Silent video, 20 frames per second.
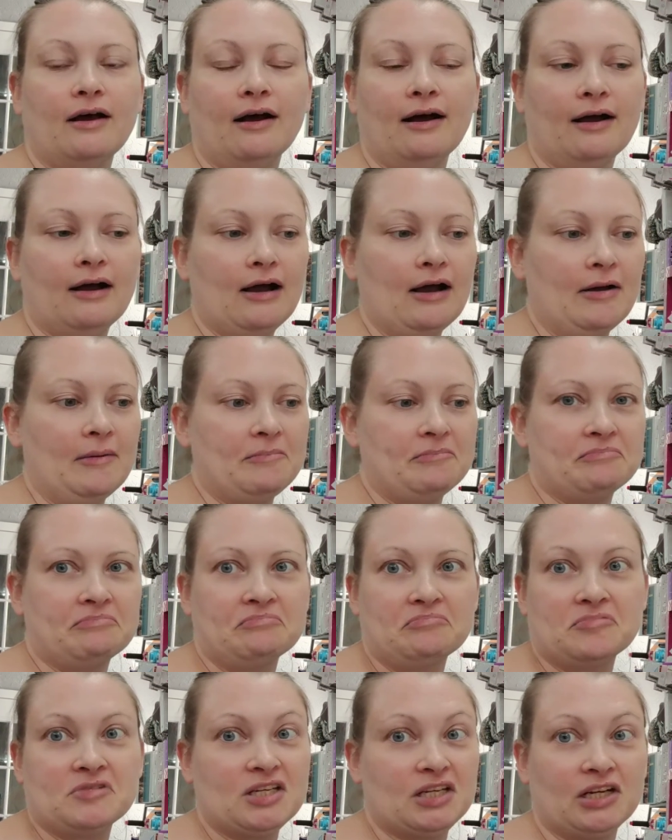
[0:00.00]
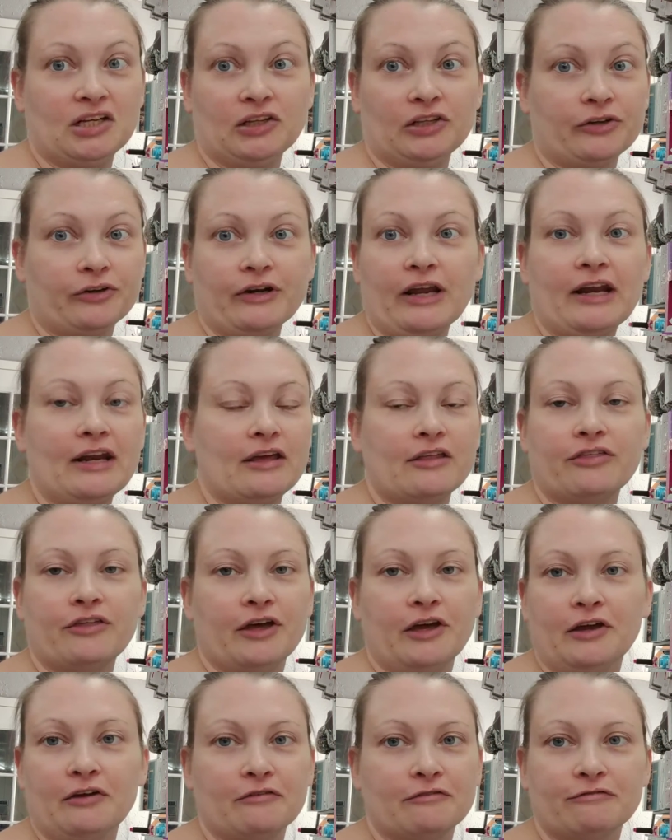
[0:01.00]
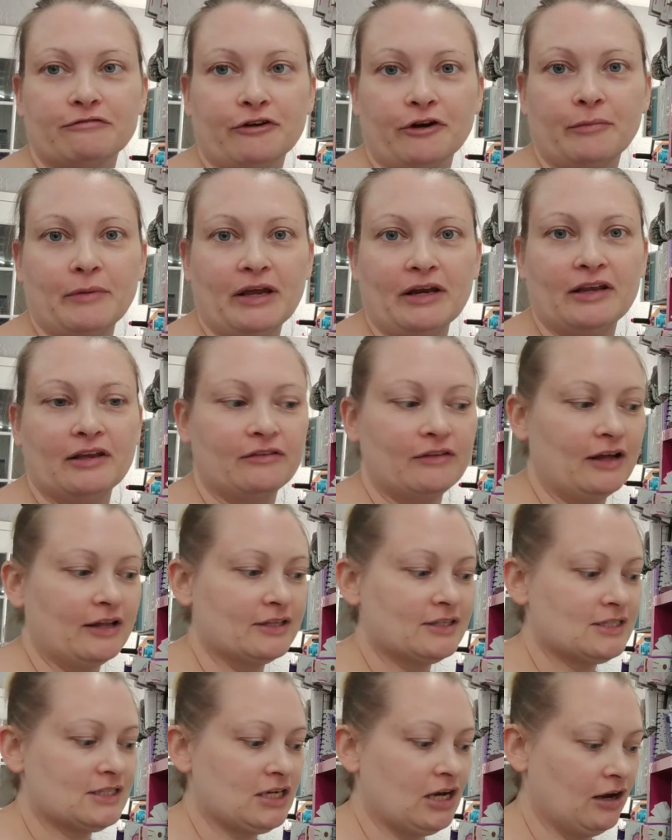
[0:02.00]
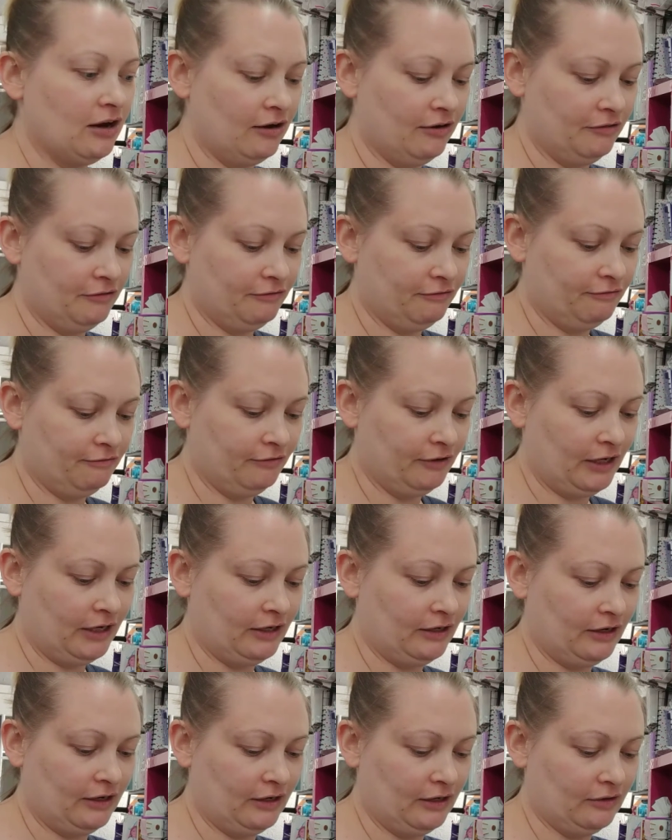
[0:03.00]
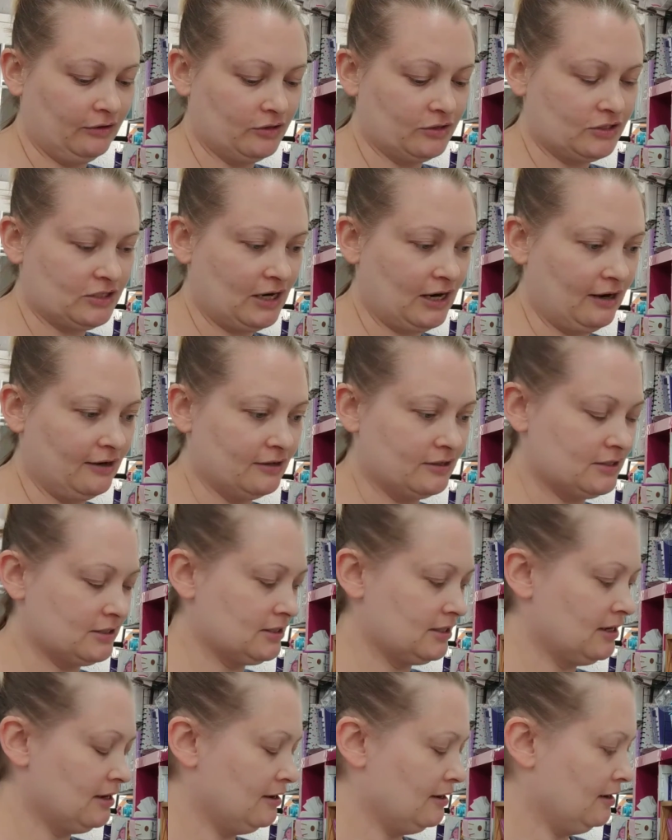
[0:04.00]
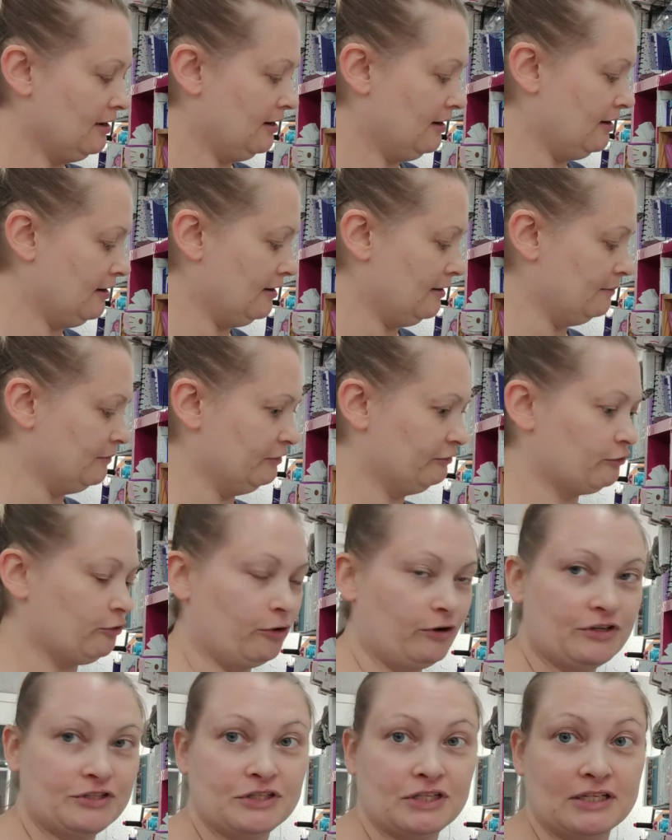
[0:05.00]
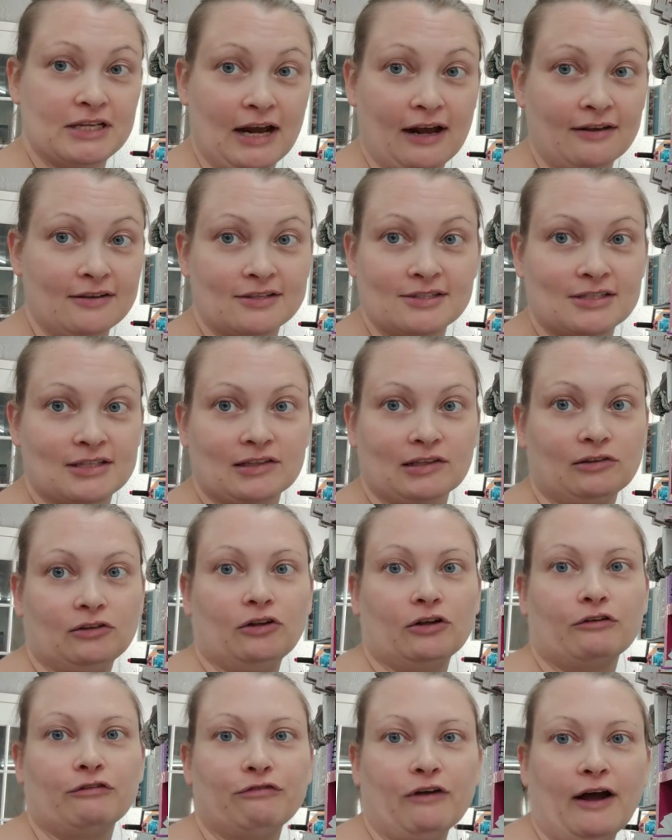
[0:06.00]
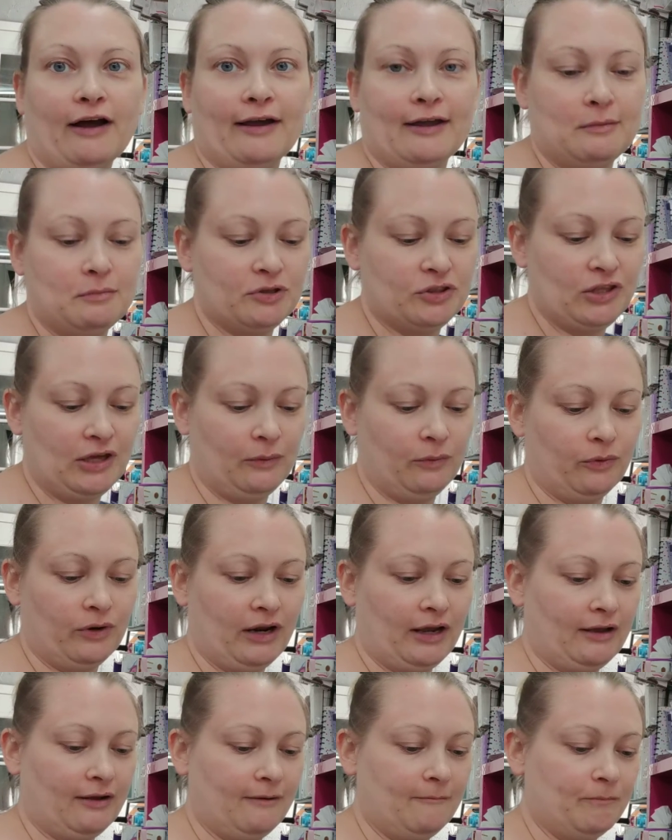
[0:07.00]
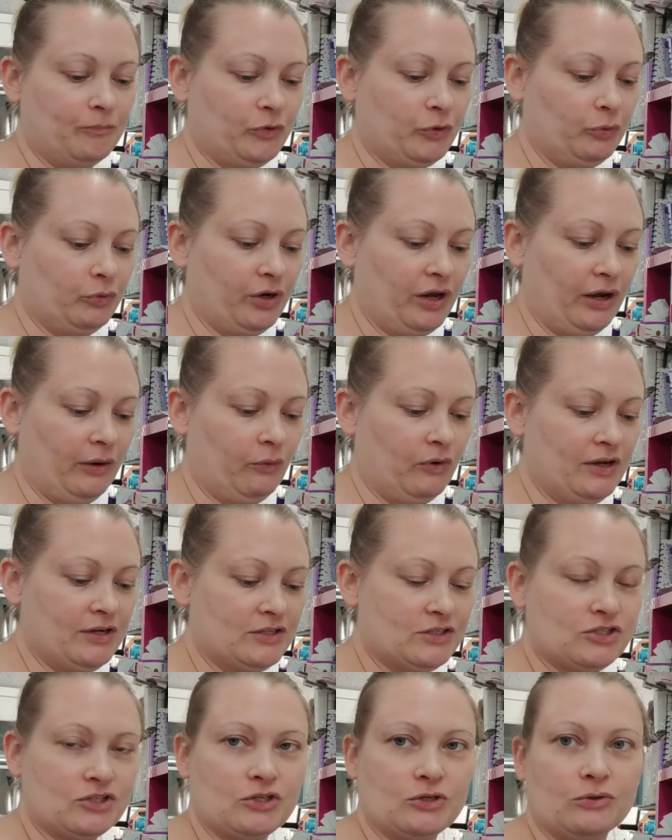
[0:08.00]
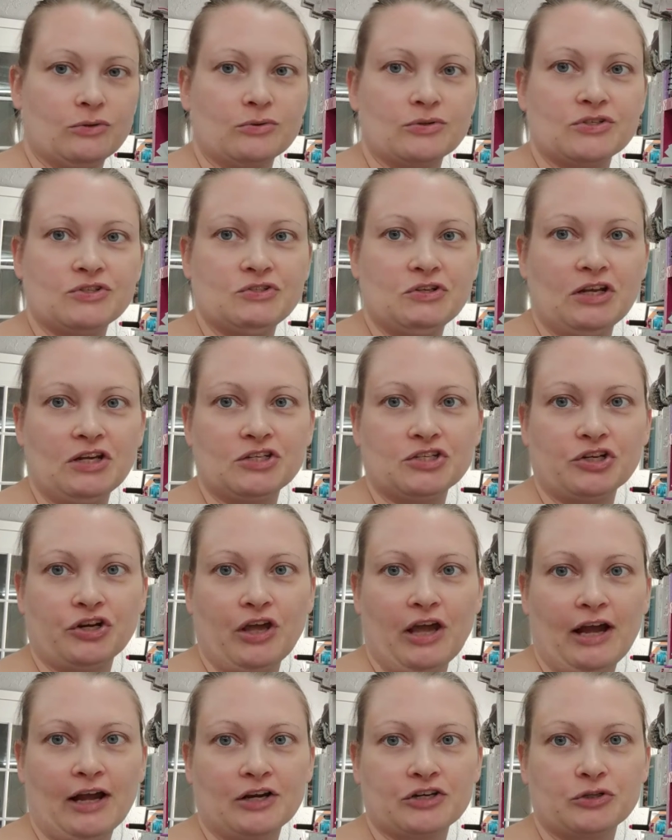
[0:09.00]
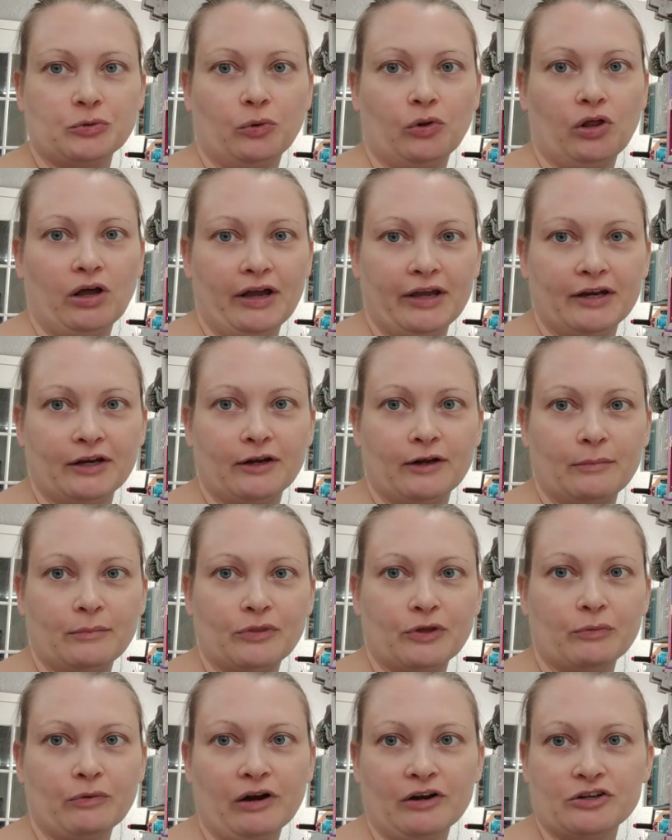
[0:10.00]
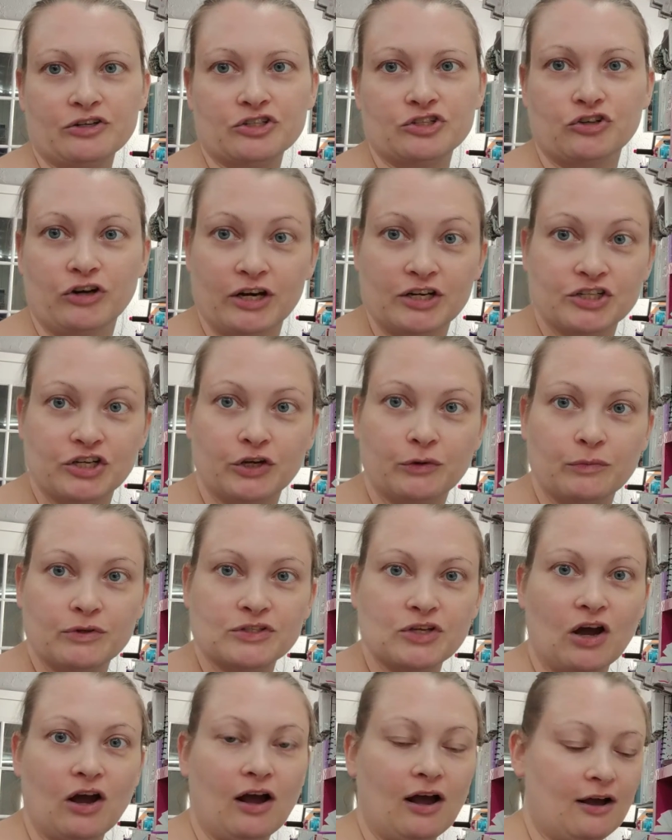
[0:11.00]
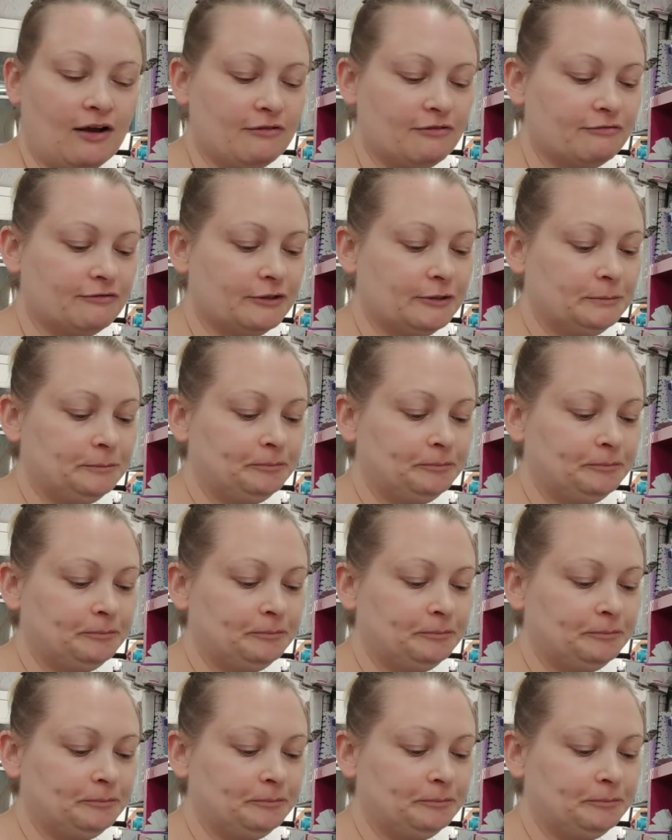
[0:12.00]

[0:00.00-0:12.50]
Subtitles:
Didn't learn anything from any of that stuff, any of those tests. Of course the tests look fine, but then when I went to stitch an actual item, the registration was off.